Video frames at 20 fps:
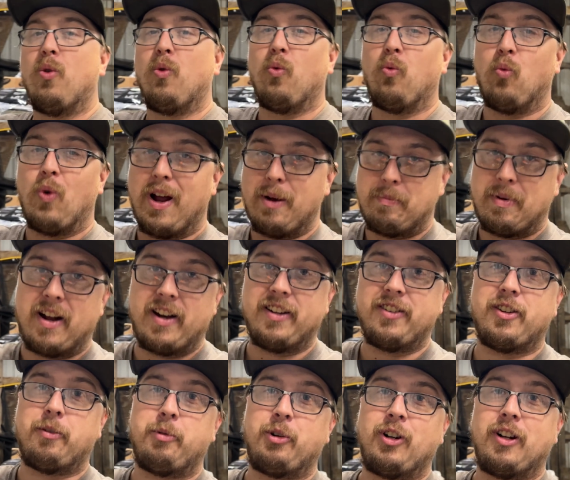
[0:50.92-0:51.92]
wide body
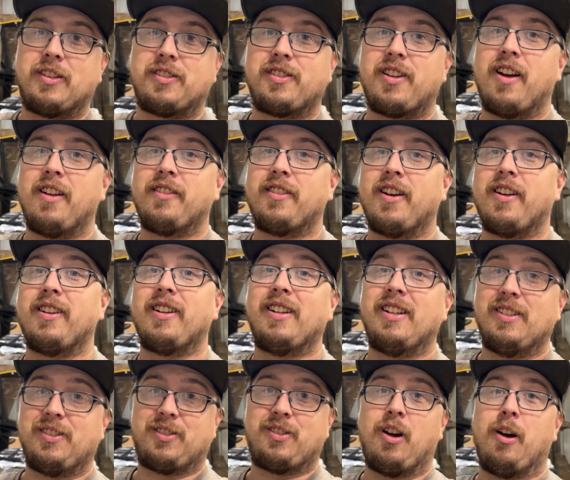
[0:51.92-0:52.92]
WRX content
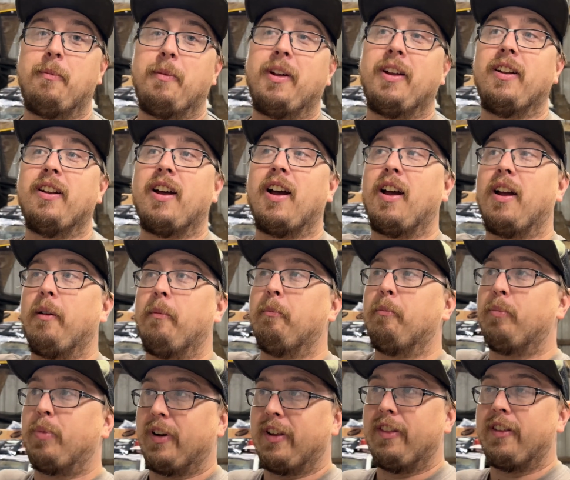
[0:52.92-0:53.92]
is coming. I'm
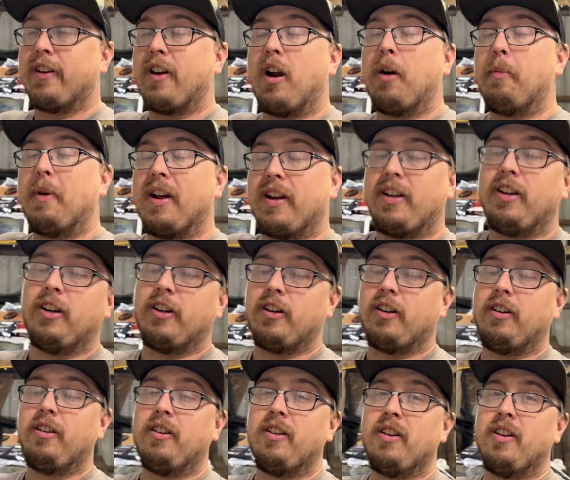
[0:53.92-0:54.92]
bringing the car back
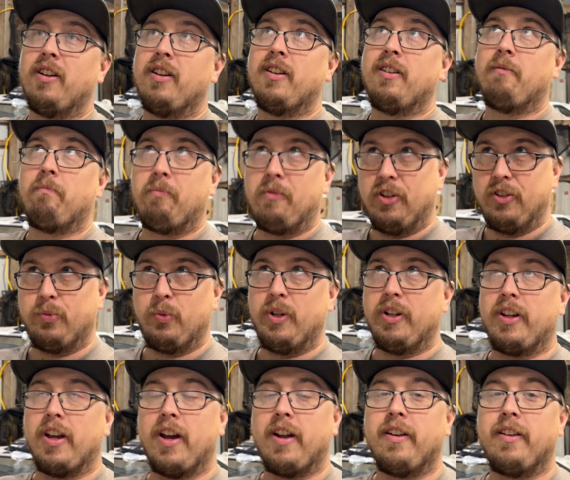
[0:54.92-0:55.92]
here this
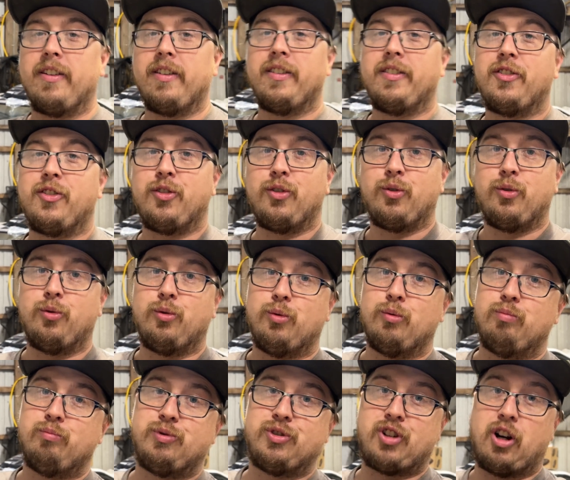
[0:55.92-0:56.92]
weekend to
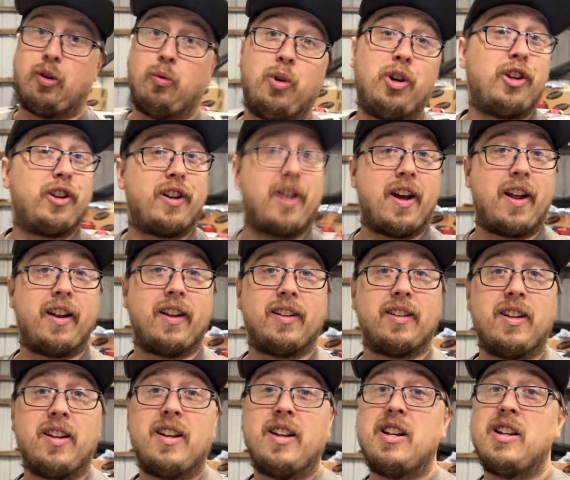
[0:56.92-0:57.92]
start working on it.
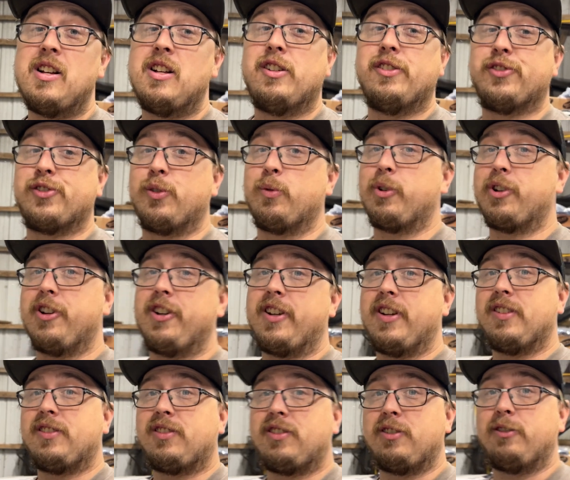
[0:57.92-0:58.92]
So we're gonna
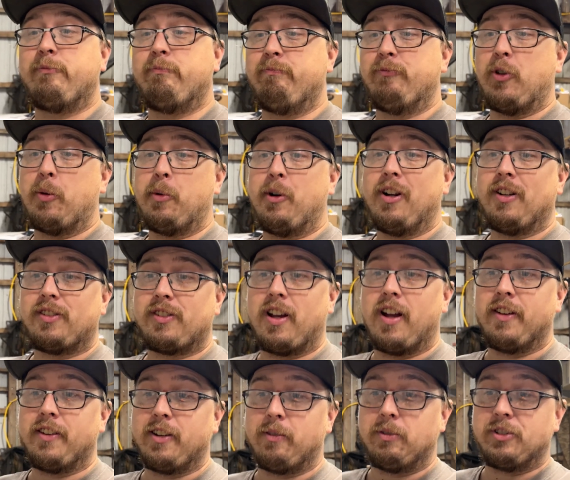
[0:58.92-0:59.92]
get some WRX
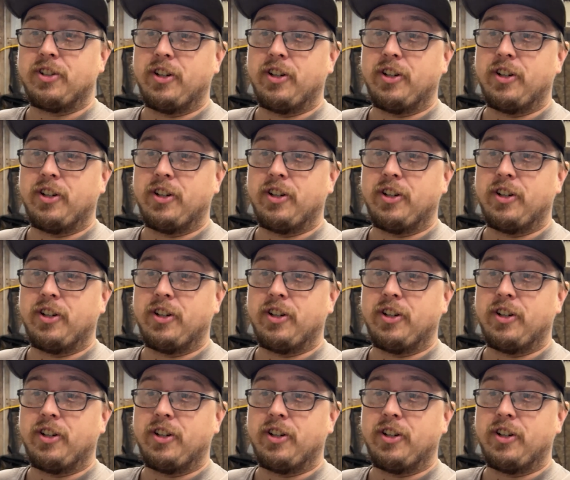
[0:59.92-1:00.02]
content, which